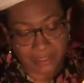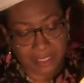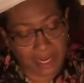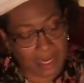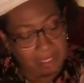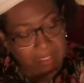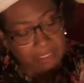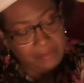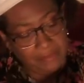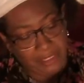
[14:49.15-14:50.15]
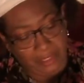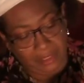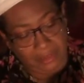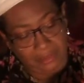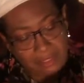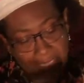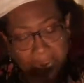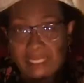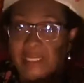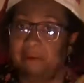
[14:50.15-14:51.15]
my star in the middle,
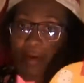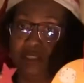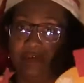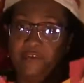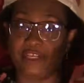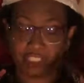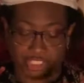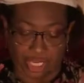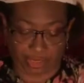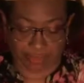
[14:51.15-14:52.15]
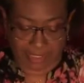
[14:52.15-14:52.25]
and then I'm going to finish